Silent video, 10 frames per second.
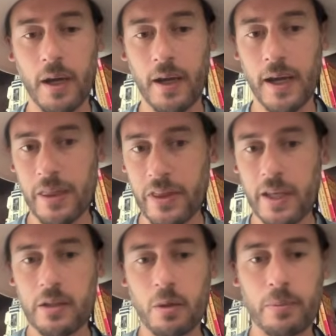I
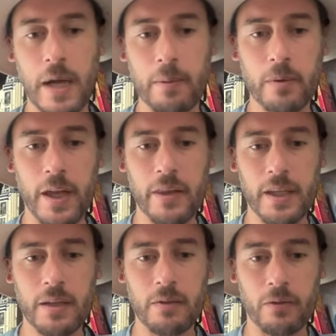think
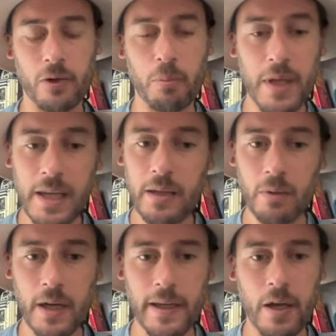for me
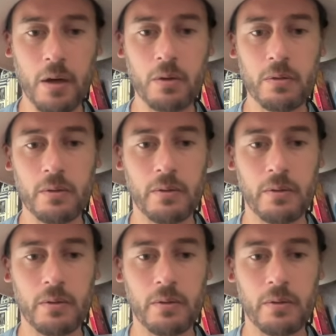right now